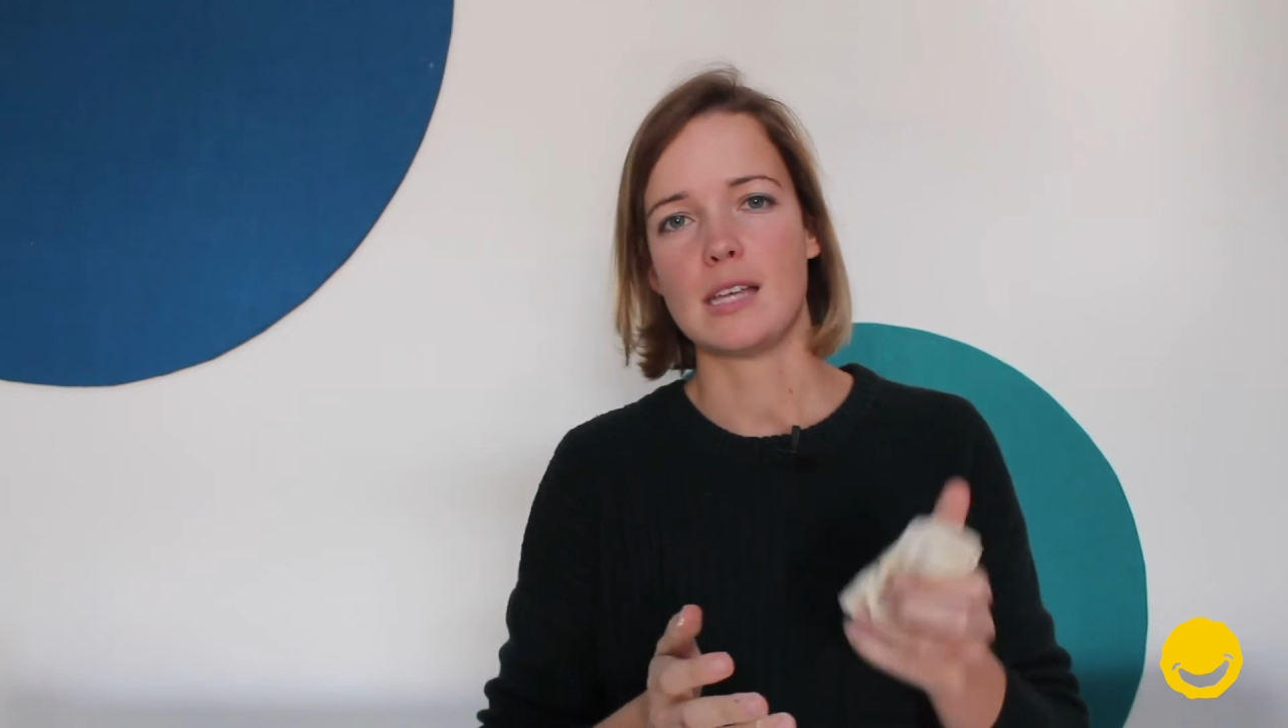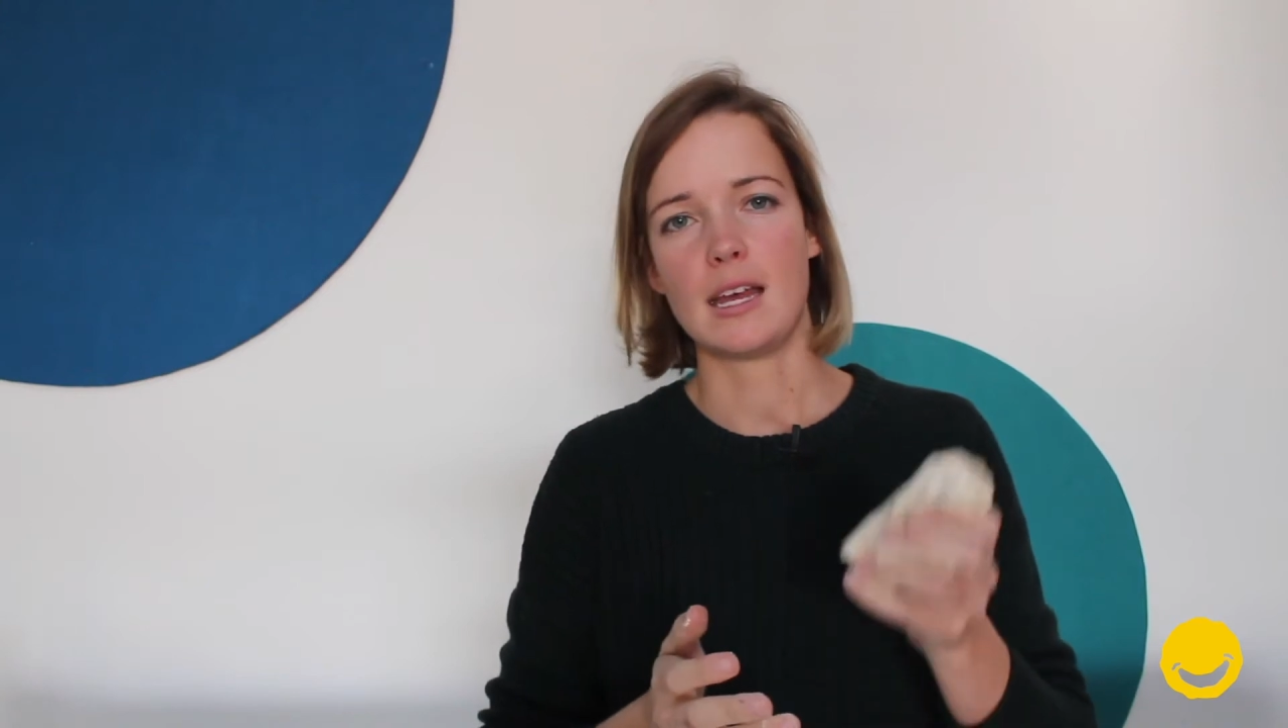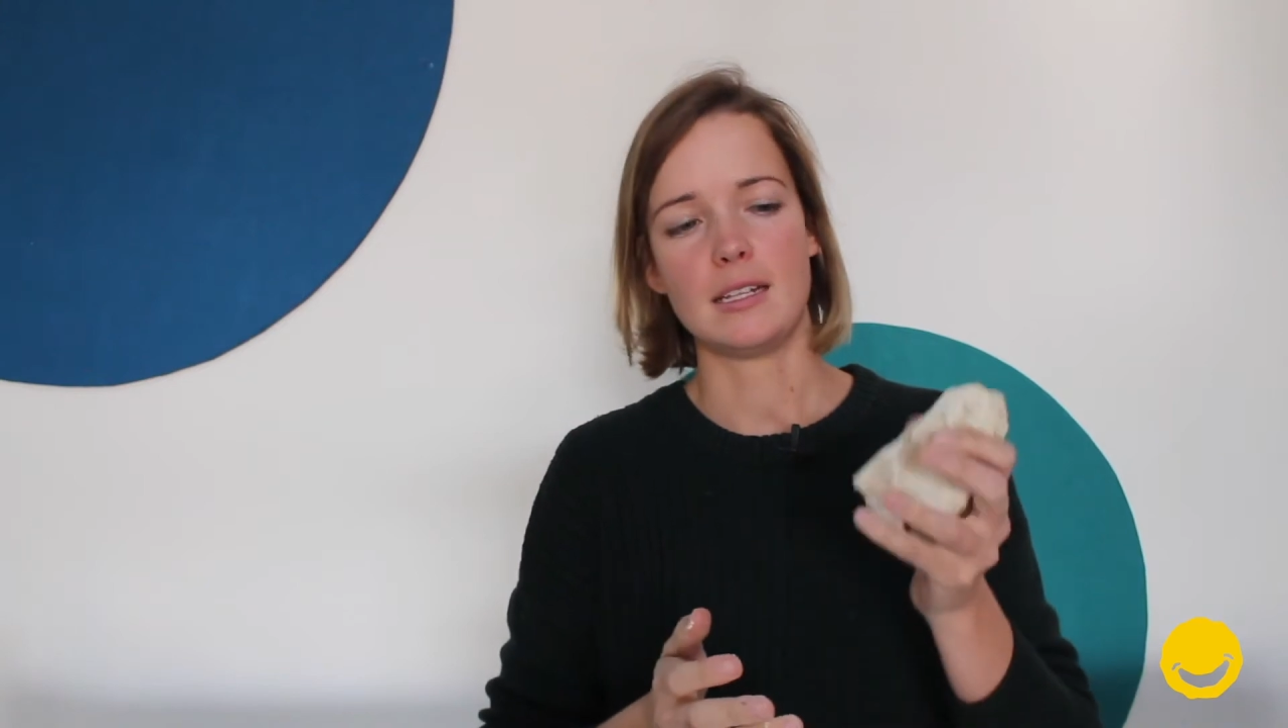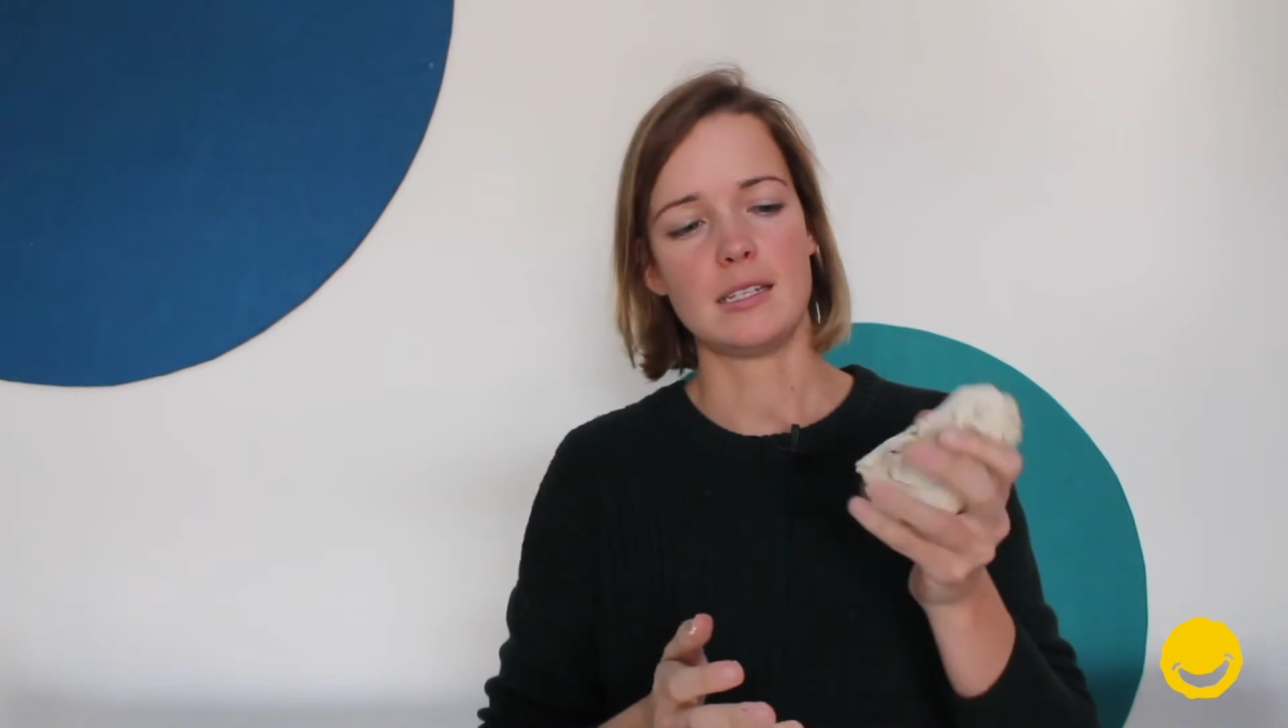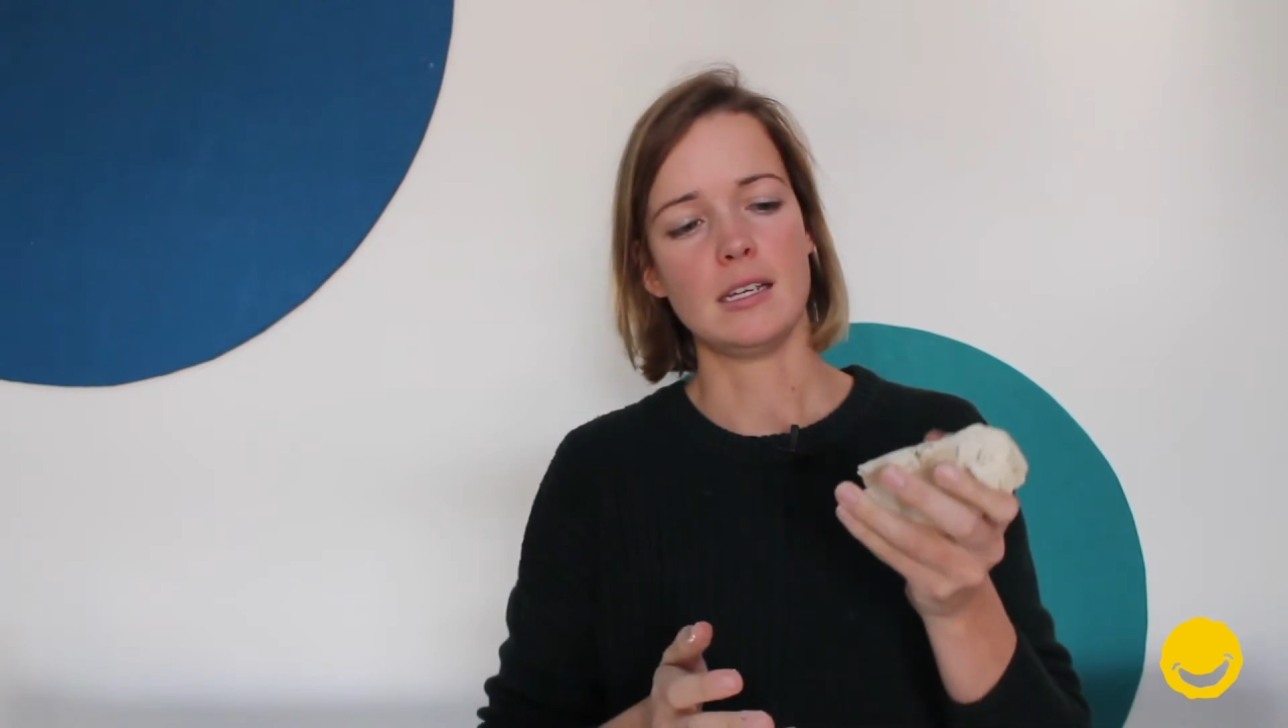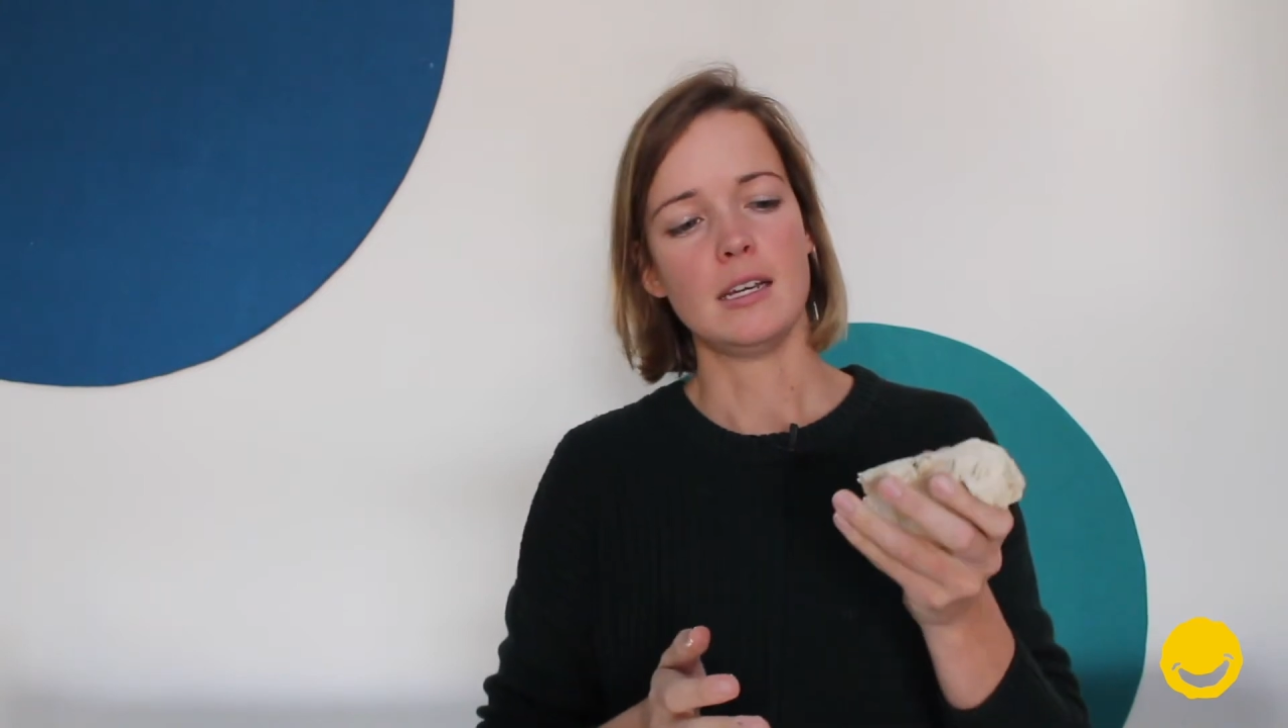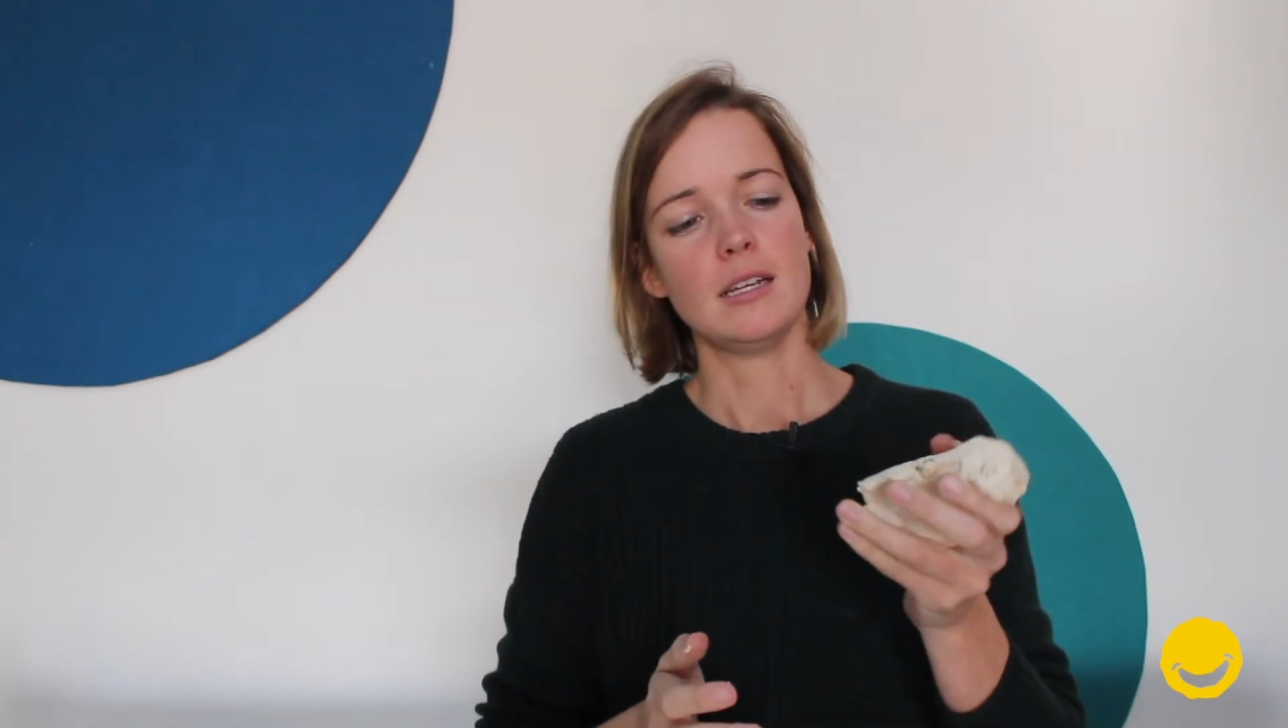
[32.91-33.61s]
and